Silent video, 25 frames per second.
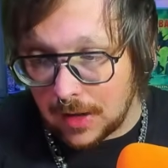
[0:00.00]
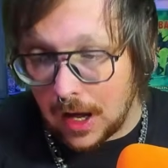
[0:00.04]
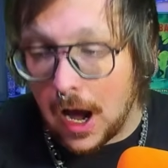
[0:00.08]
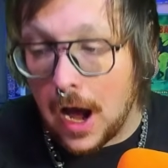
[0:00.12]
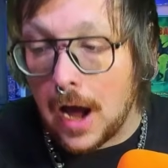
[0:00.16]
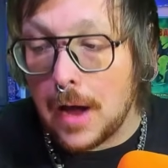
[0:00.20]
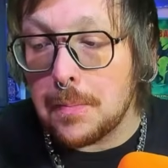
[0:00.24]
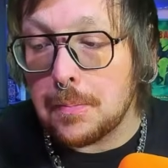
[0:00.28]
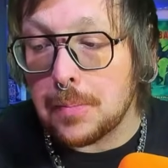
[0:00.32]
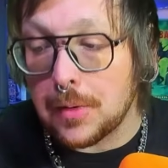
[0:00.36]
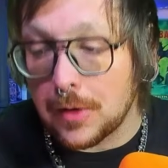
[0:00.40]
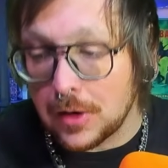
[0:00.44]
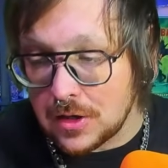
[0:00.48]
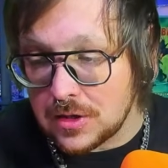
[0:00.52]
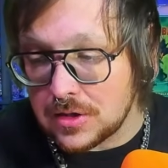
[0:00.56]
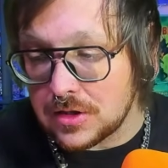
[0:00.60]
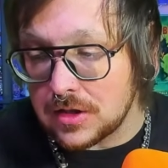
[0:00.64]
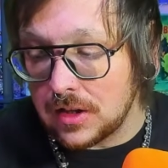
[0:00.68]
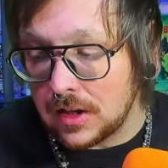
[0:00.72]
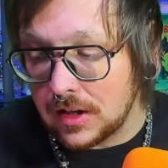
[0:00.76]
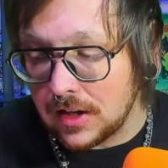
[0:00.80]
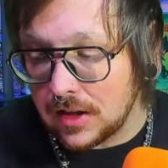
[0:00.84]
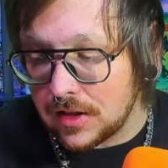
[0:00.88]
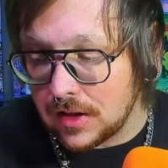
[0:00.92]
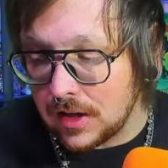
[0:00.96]
I
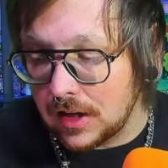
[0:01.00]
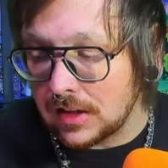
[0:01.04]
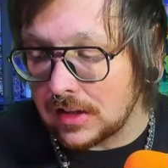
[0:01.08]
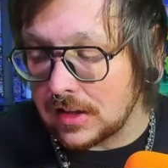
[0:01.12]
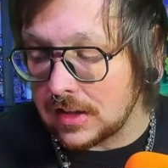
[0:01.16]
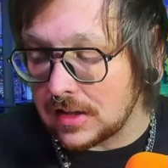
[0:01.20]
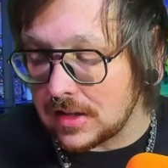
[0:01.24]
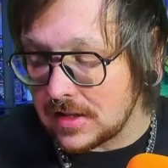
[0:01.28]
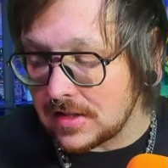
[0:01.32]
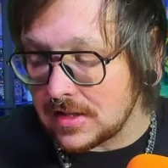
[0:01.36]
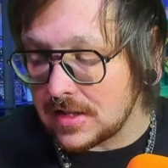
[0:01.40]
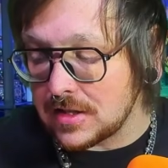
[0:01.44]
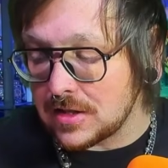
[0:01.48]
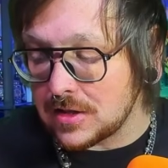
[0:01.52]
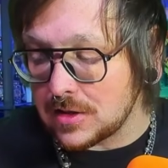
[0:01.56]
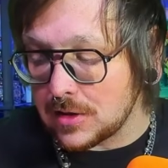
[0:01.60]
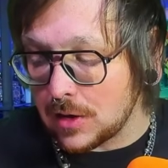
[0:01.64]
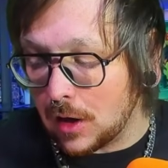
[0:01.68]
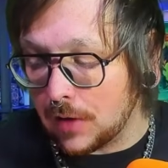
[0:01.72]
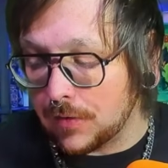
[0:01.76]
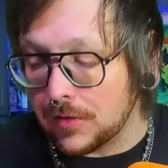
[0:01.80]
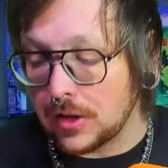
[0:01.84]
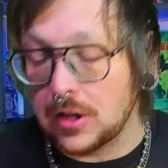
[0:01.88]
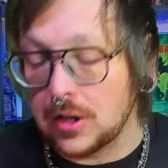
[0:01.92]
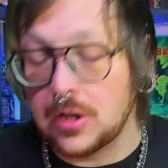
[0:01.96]
personally think that this has
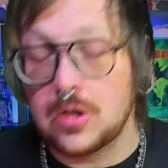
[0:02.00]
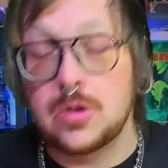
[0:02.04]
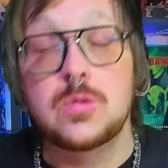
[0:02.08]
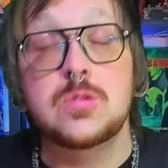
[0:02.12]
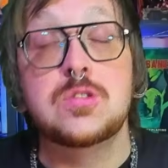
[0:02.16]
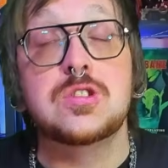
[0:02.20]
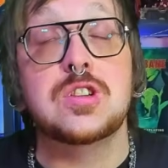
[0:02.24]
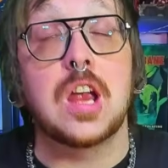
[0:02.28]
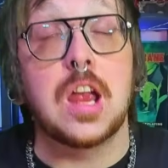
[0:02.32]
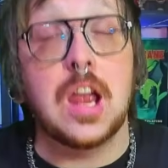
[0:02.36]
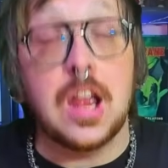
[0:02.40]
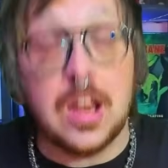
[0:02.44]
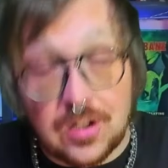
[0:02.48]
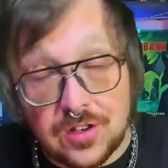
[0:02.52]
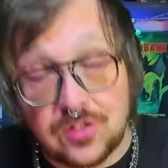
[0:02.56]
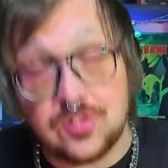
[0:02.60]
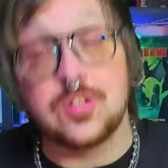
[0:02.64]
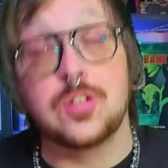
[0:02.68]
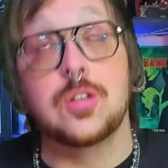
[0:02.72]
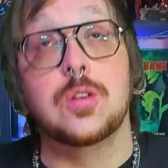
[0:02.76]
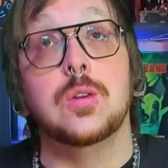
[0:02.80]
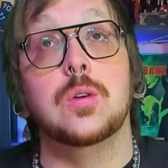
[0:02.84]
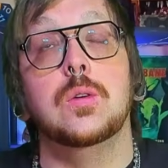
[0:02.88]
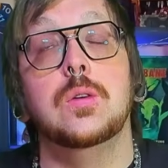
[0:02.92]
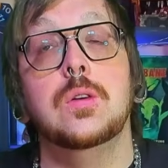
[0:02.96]
solved a huge
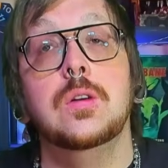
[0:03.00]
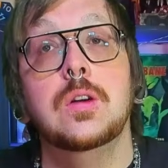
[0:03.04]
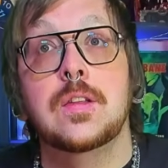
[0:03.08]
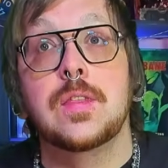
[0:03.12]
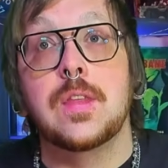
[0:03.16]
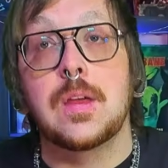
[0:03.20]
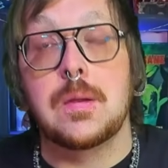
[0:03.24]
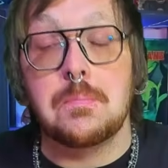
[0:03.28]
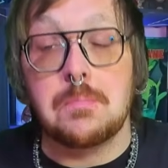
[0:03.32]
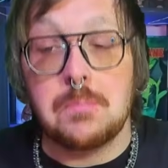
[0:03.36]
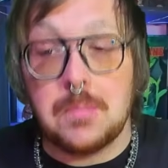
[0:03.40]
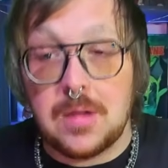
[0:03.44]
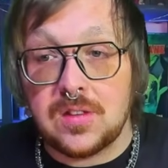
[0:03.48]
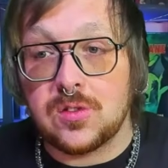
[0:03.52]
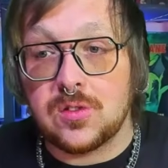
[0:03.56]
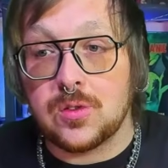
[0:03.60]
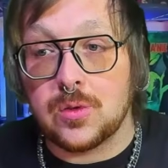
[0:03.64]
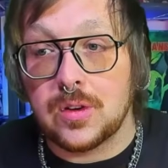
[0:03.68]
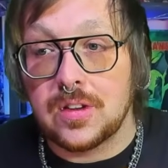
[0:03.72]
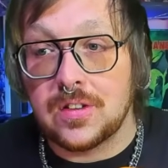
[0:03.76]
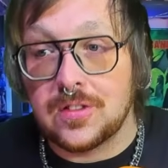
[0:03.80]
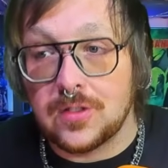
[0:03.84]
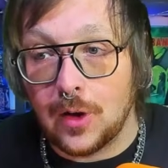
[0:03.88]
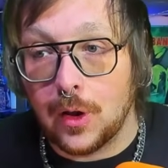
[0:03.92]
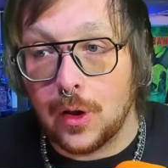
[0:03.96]
issue that
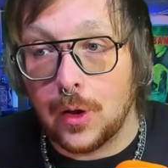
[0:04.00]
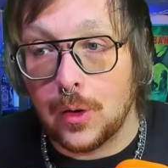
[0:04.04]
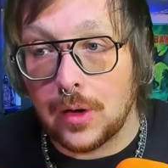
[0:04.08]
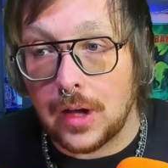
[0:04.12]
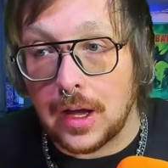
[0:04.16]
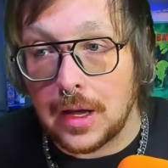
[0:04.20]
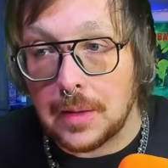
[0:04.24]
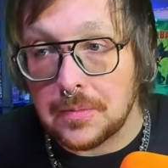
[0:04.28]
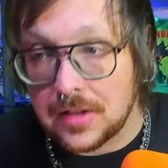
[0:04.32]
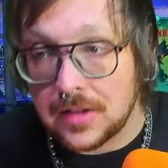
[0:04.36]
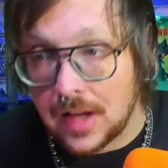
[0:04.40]
mystery solo games